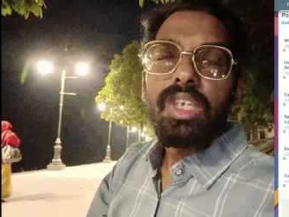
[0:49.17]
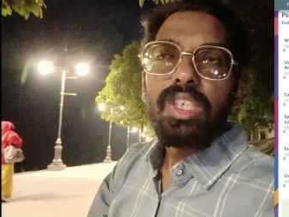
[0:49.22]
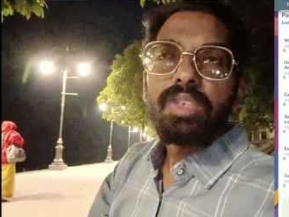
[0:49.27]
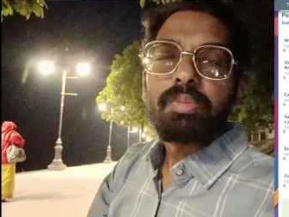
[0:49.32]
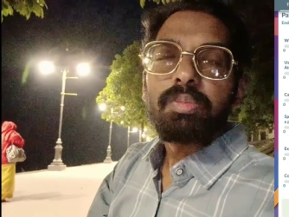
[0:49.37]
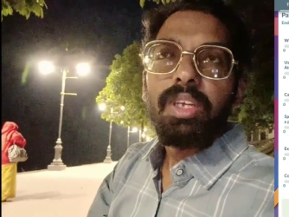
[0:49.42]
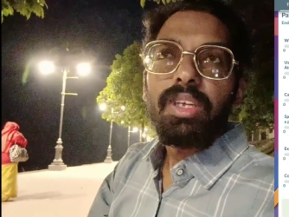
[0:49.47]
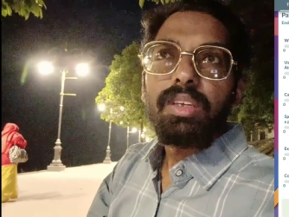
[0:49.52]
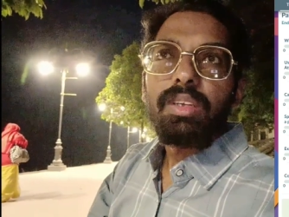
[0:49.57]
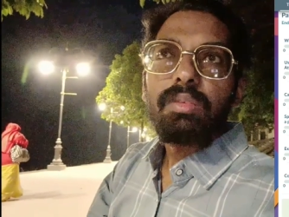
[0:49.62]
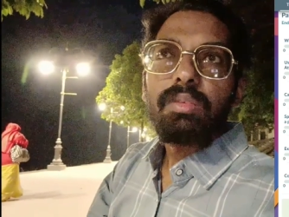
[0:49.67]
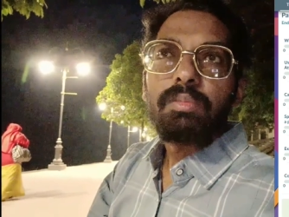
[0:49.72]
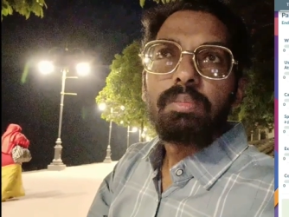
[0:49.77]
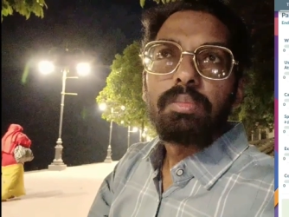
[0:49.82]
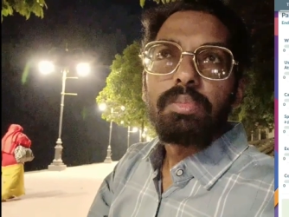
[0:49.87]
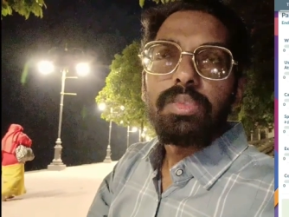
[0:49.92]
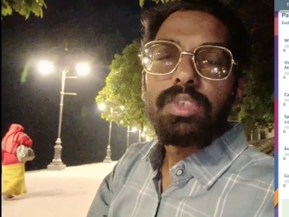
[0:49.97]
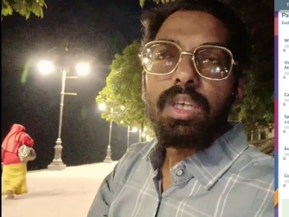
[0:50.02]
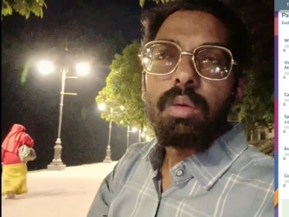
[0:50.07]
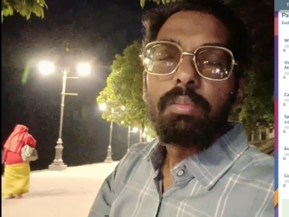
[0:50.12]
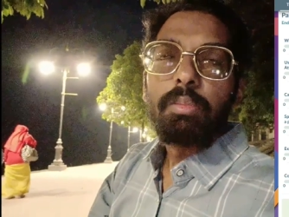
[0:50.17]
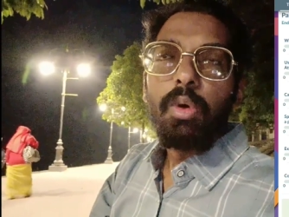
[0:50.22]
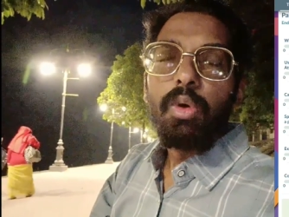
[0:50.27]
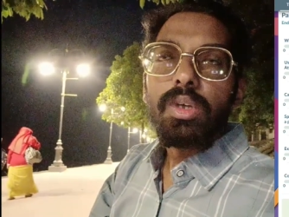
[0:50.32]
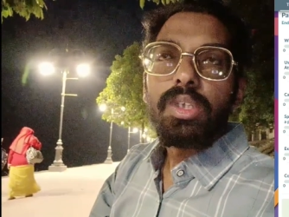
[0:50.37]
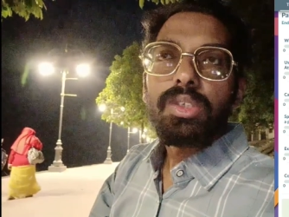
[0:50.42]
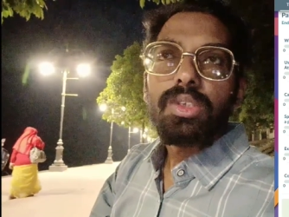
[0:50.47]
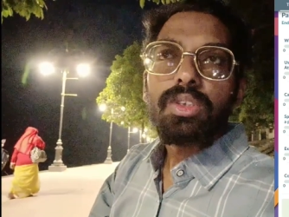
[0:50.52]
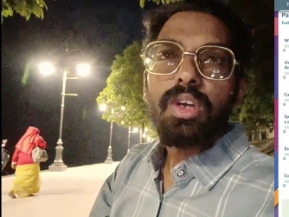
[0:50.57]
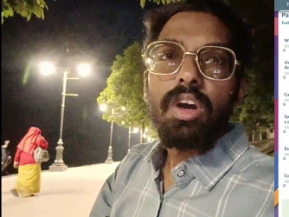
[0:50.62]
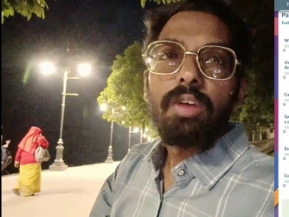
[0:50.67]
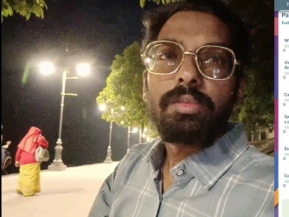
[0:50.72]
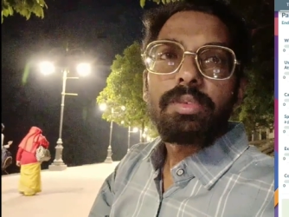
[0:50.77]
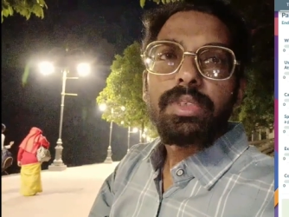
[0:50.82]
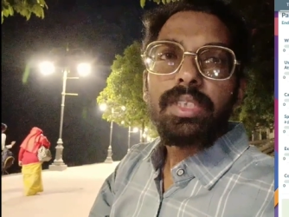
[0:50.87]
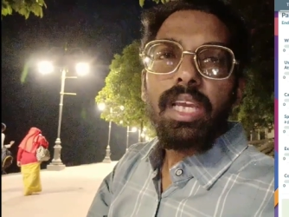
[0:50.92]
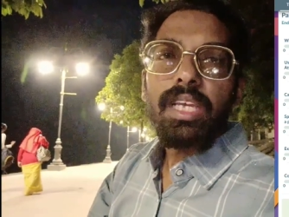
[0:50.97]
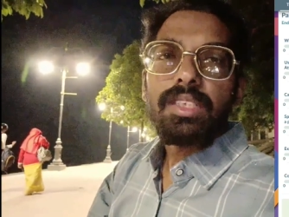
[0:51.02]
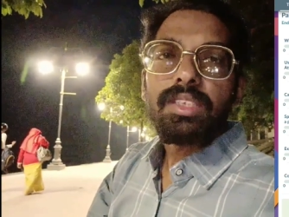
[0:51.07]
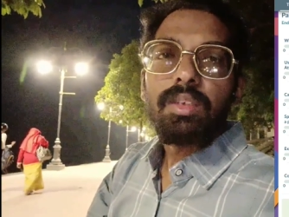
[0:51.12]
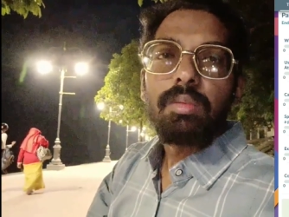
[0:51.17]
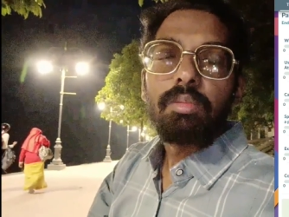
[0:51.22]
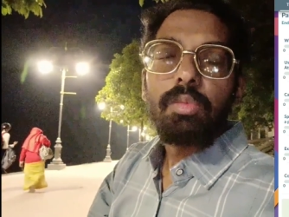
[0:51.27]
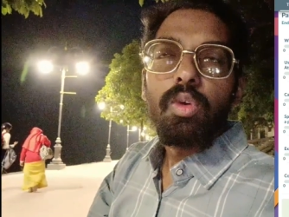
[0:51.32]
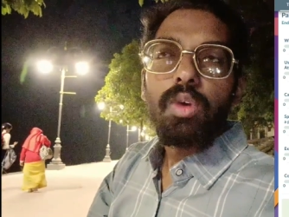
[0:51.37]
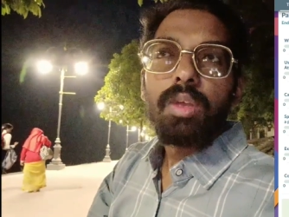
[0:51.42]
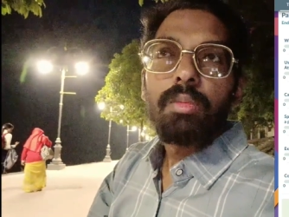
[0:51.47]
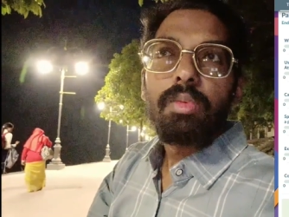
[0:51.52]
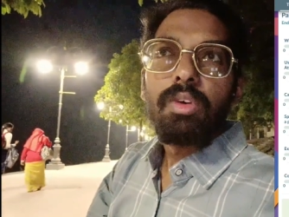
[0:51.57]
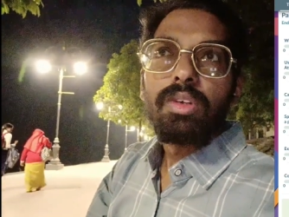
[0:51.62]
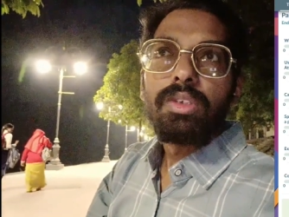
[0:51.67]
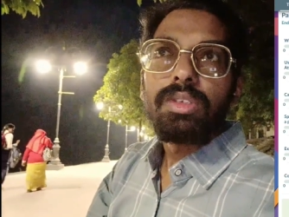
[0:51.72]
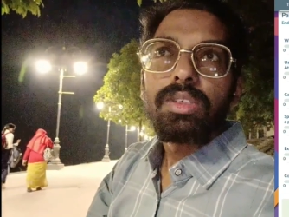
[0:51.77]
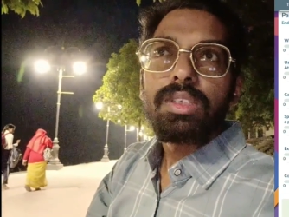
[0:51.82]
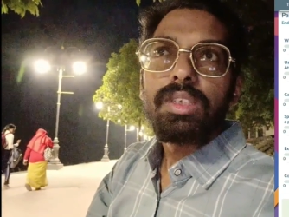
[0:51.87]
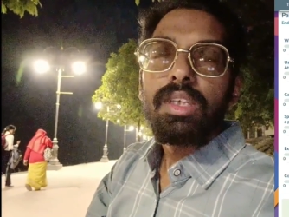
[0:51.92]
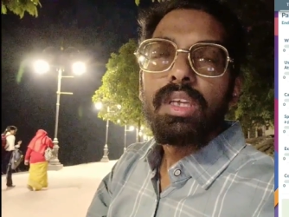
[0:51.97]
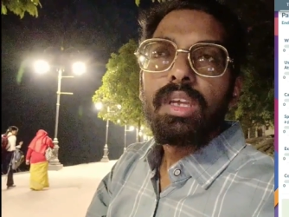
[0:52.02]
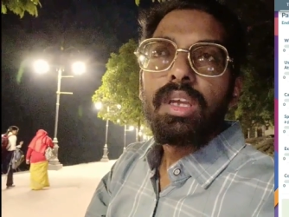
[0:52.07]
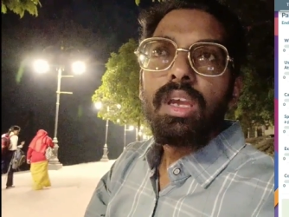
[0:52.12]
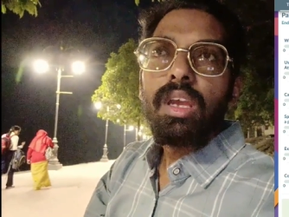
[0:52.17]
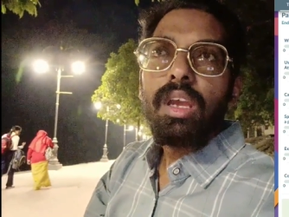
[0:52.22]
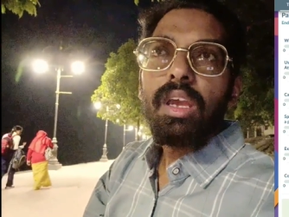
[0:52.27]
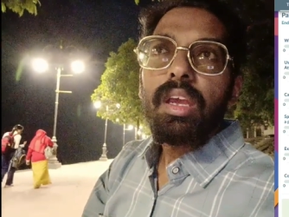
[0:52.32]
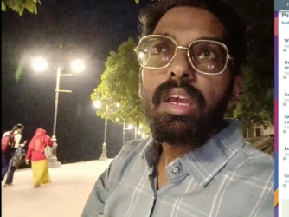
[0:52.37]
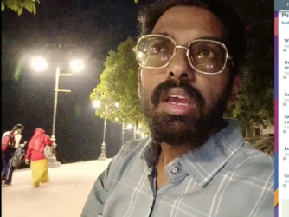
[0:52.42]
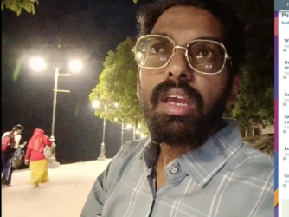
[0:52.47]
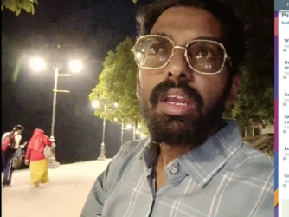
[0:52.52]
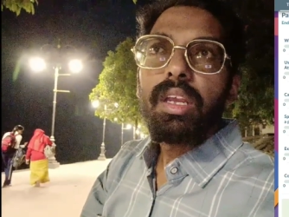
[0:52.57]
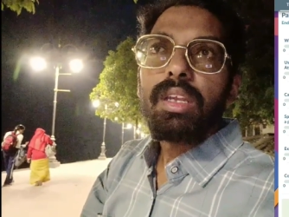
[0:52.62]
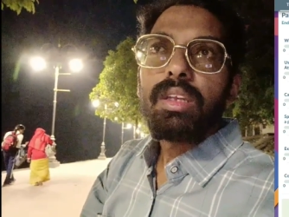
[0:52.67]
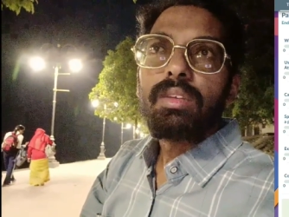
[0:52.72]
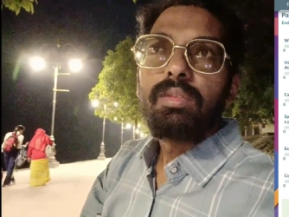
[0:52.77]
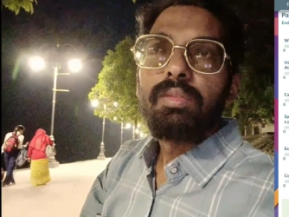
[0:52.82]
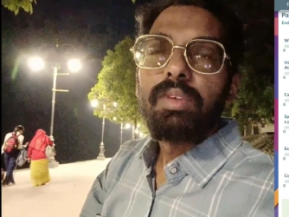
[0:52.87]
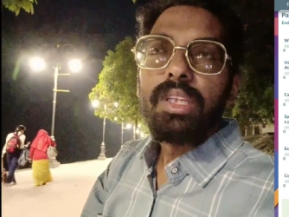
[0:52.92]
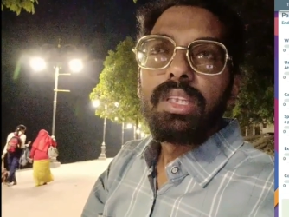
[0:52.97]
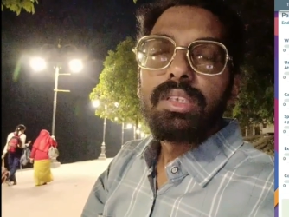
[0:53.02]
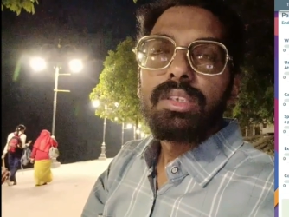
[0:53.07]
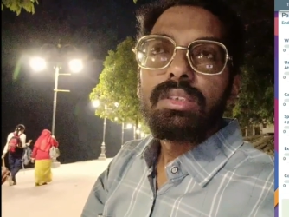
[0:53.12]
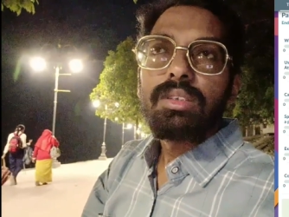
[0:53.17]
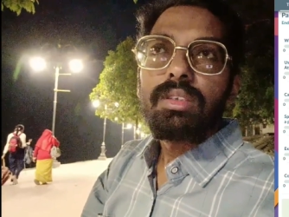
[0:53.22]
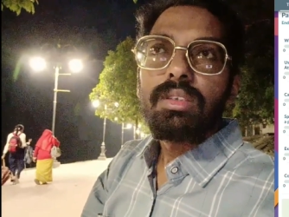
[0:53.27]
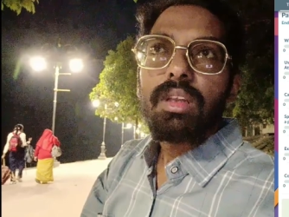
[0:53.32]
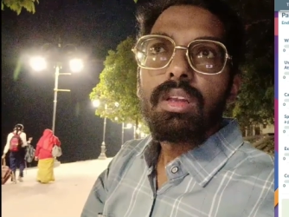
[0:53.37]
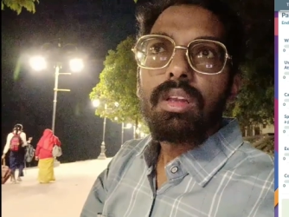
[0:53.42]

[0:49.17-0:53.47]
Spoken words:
spin some Pokéstops, catch some Pokémons, and win